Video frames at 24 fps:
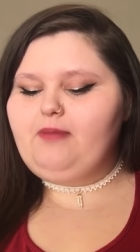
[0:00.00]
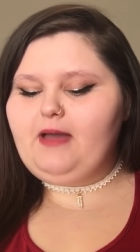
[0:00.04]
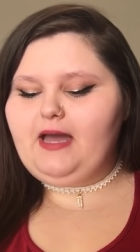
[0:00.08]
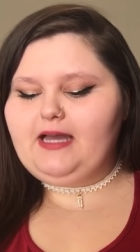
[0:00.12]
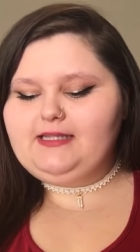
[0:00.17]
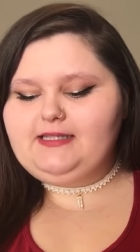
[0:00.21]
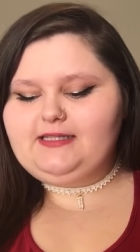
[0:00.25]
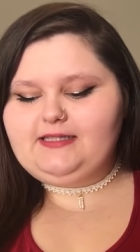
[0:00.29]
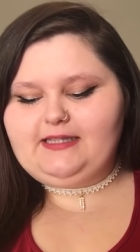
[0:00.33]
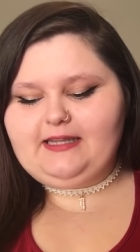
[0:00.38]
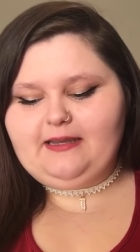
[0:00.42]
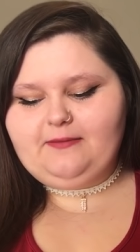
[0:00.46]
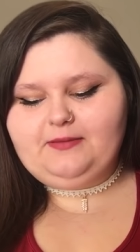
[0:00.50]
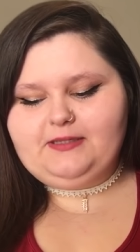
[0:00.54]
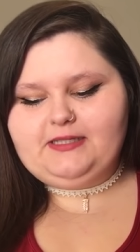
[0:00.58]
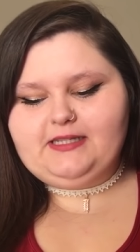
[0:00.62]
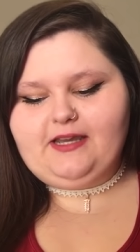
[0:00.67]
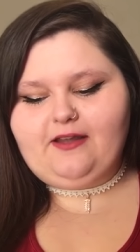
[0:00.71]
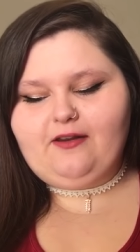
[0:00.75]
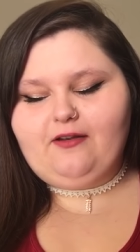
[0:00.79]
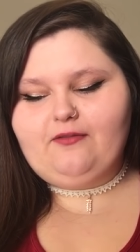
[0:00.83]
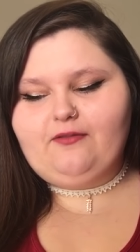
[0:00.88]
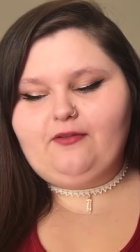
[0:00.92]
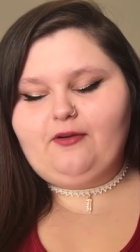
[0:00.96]
Best tips to
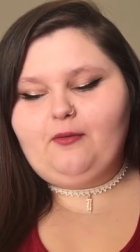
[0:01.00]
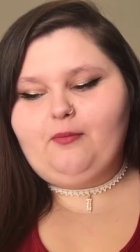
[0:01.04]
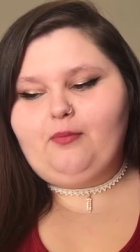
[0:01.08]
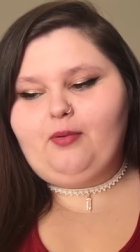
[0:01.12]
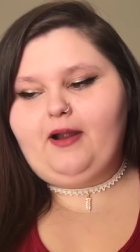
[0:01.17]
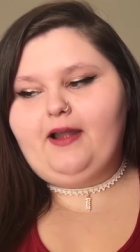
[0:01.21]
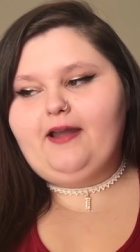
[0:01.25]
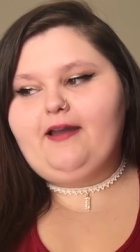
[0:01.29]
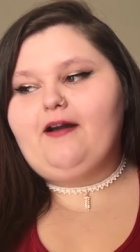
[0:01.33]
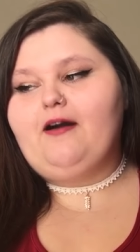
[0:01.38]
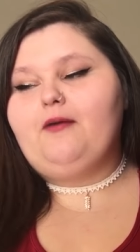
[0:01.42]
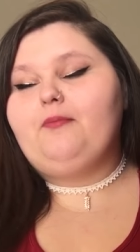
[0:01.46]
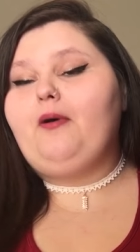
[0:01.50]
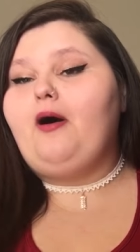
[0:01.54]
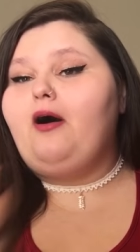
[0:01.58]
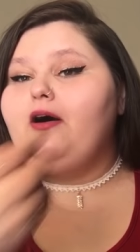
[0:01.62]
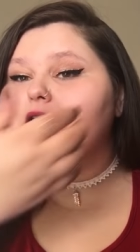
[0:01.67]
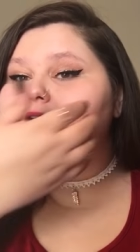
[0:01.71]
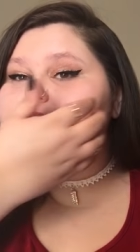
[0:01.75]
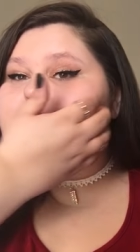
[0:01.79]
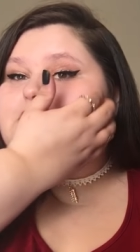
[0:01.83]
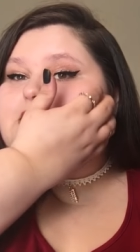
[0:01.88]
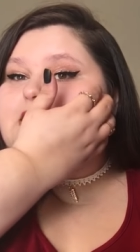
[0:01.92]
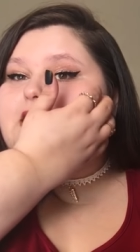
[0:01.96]
get over a breakup.
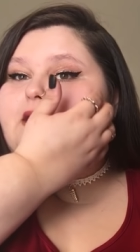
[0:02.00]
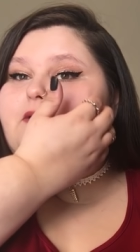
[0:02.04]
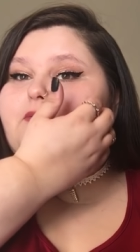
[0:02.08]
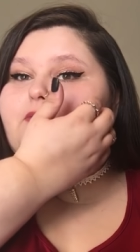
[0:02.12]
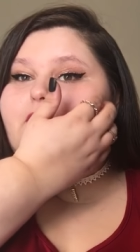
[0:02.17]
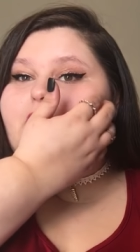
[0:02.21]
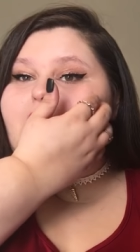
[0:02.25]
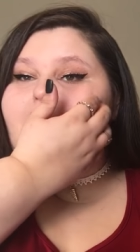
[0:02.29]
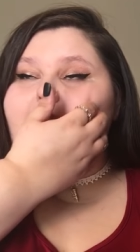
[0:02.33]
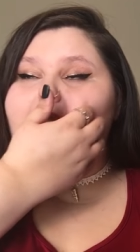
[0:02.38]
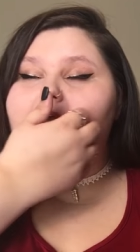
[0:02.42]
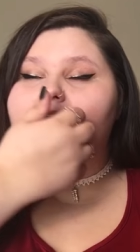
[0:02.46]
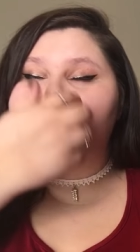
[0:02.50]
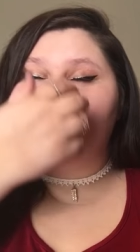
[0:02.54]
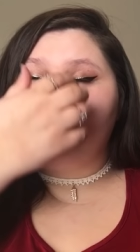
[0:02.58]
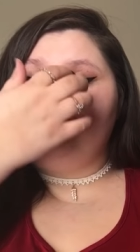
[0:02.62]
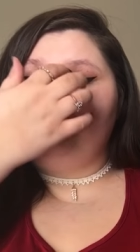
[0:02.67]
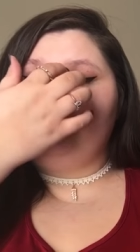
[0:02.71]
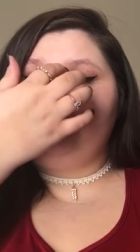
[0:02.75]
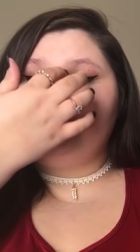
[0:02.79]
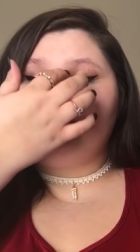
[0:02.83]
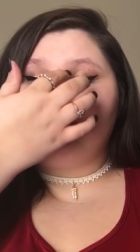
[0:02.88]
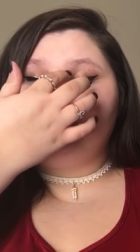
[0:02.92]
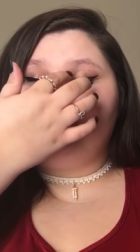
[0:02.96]
Honestly, what I have
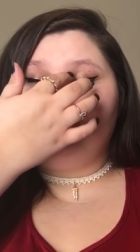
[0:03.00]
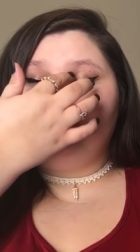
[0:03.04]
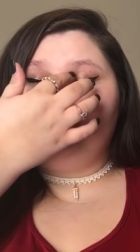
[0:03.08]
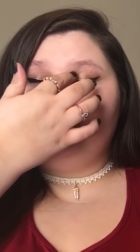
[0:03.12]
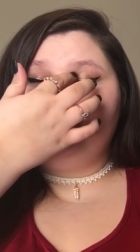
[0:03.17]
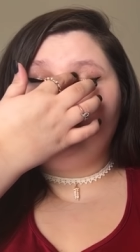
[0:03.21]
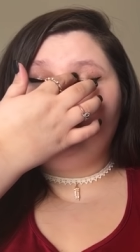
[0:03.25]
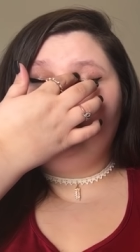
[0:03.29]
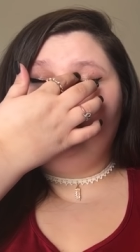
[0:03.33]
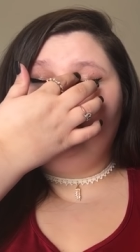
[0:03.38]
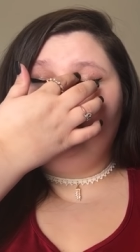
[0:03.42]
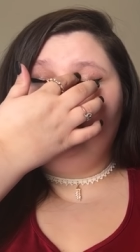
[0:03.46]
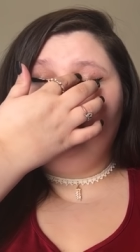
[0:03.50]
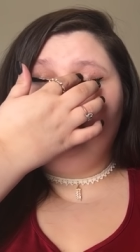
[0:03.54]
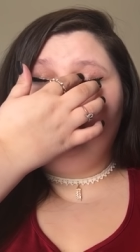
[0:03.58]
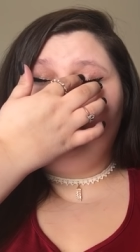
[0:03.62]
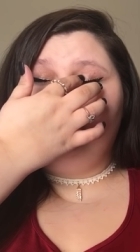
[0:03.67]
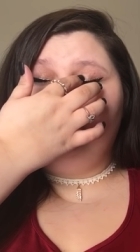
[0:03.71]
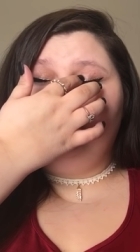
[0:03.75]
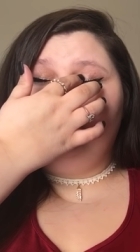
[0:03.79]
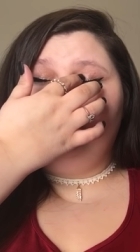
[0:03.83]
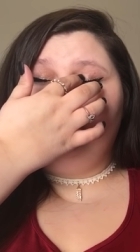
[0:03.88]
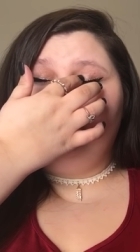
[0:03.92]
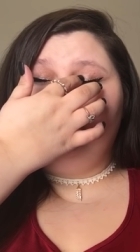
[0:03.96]
noticed for myself.
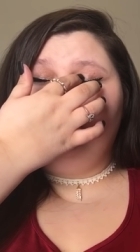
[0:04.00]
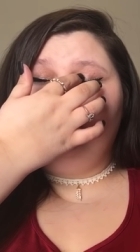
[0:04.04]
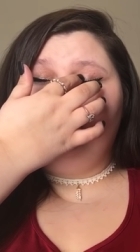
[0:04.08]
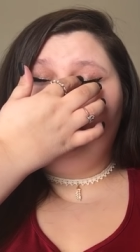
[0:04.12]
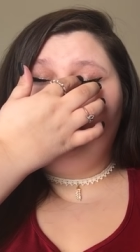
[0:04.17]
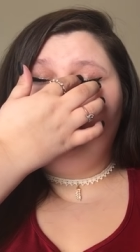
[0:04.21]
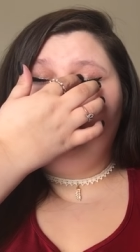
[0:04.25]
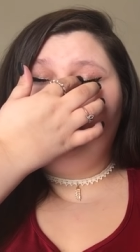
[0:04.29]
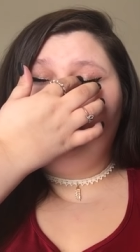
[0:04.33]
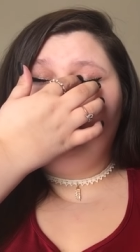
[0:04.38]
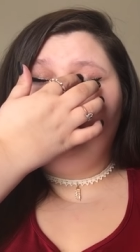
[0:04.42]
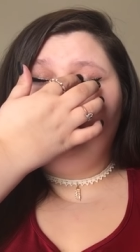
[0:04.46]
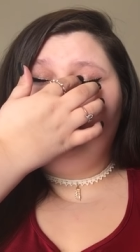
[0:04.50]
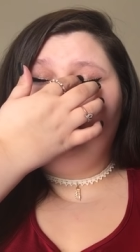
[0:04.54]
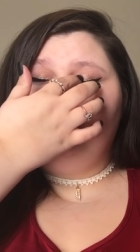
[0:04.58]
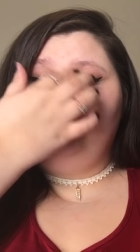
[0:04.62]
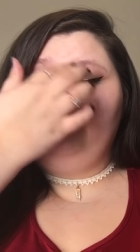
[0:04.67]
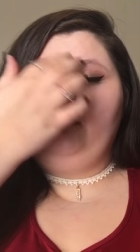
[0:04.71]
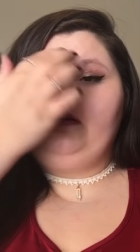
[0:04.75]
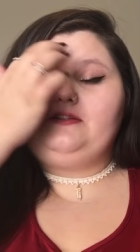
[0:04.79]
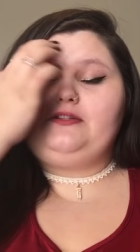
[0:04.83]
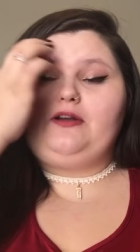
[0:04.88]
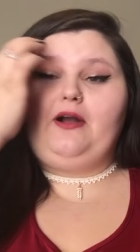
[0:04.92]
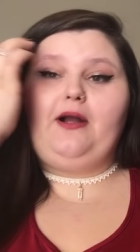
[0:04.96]

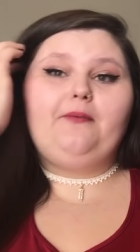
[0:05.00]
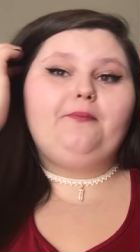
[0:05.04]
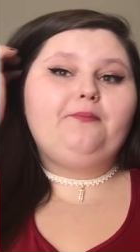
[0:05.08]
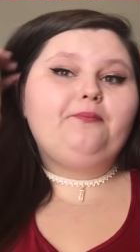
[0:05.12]
Sorry.